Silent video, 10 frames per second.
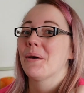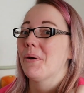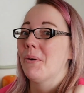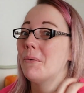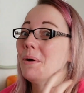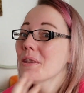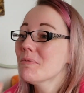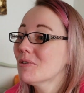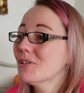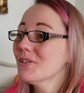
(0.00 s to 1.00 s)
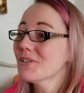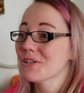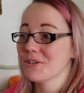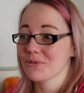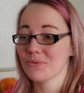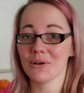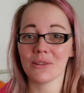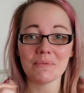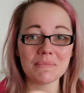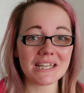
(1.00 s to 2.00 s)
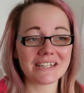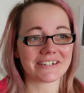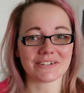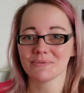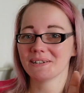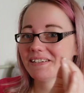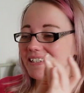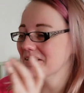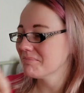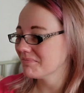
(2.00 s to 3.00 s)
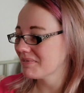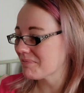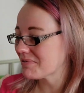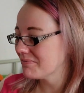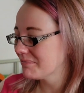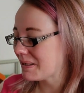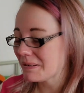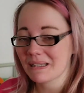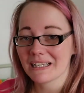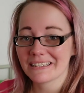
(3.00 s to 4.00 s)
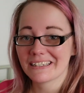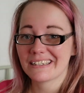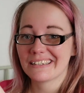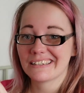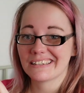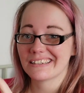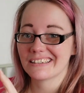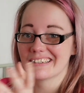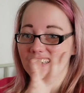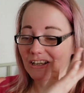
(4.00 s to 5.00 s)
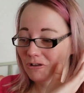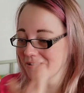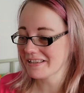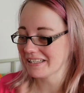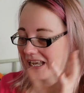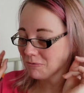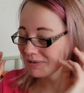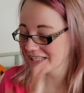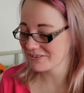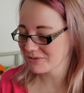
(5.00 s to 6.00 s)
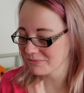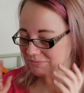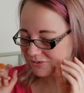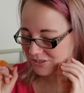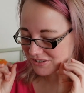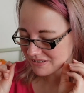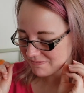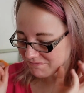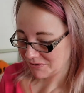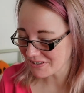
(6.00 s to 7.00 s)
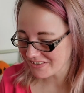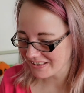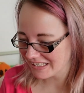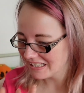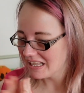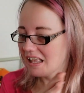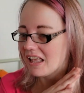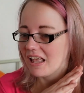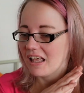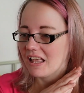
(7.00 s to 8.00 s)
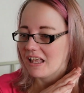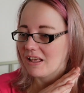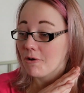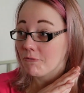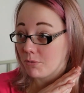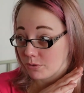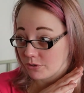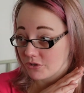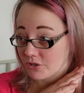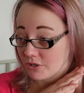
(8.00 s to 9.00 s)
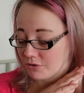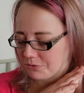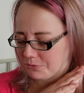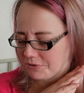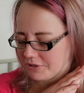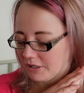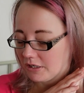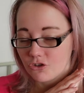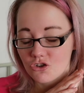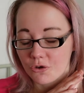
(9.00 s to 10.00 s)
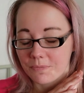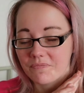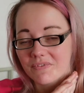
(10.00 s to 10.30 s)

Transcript: who are the producers, who are the makers, where is it absolutely made, like all of that. I would like to just focus on that. Focus, good word. So